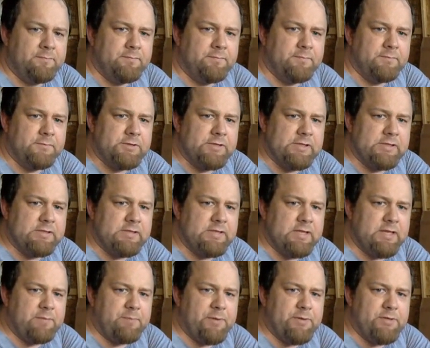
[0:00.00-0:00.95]
So you see
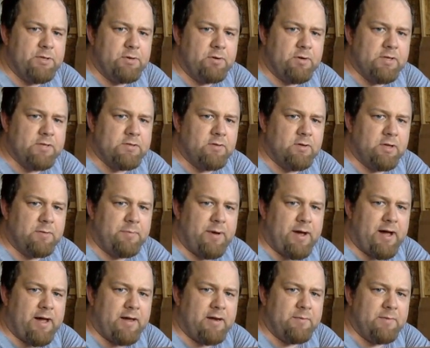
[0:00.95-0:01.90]
the Paduke is on the
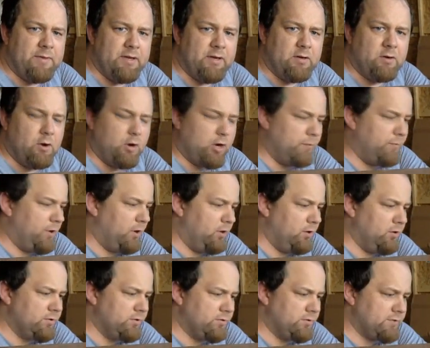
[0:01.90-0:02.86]
bottom and the Cocobolo
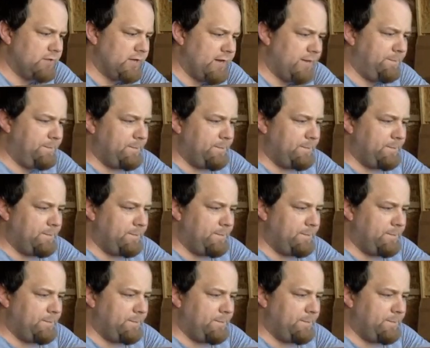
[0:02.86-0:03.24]
is on top?